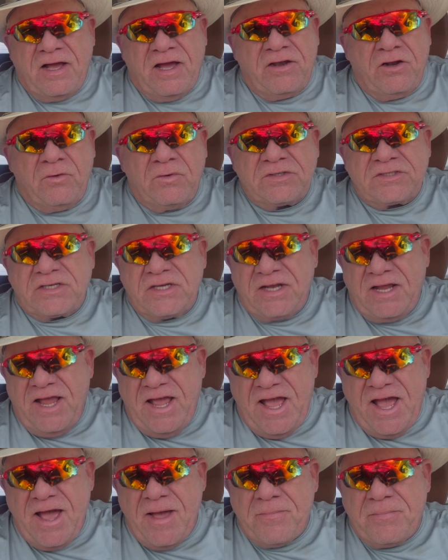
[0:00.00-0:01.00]
I know what's going to
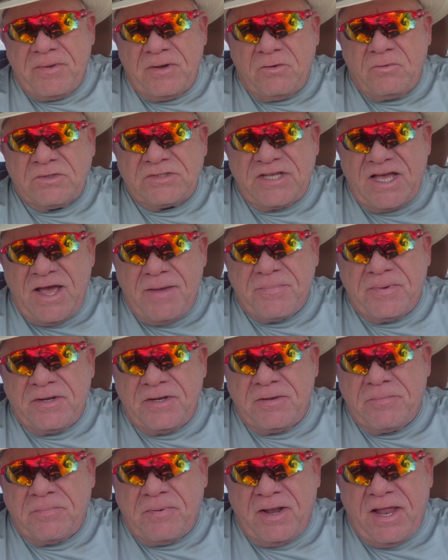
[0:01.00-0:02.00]
happen, what's
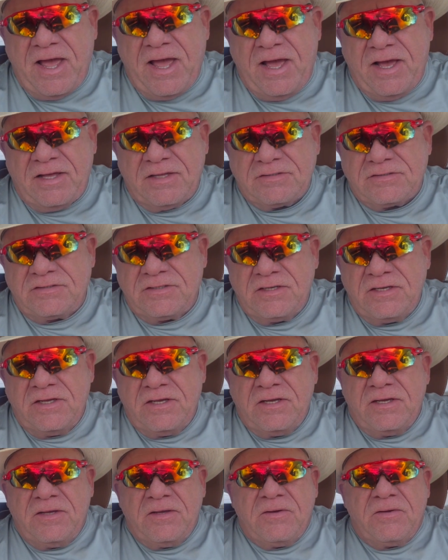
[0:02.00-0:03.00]
happened in the past.
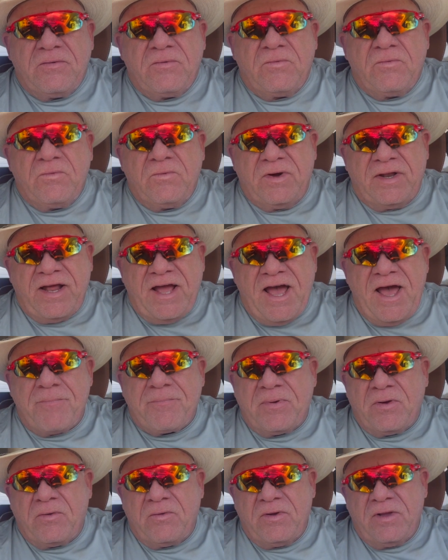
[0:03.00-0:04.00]
What
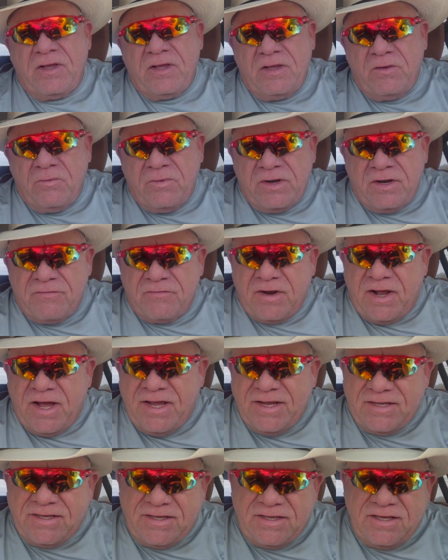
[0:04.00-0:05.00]
happened whenever
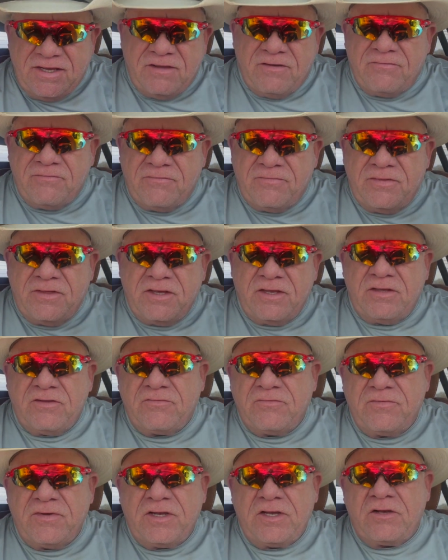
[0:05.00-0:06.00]
I give
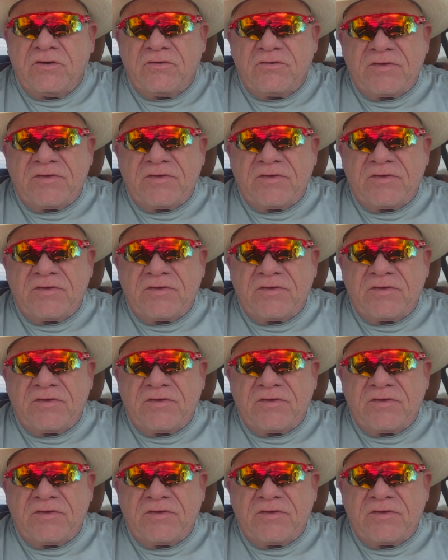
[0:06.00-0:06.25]
these videos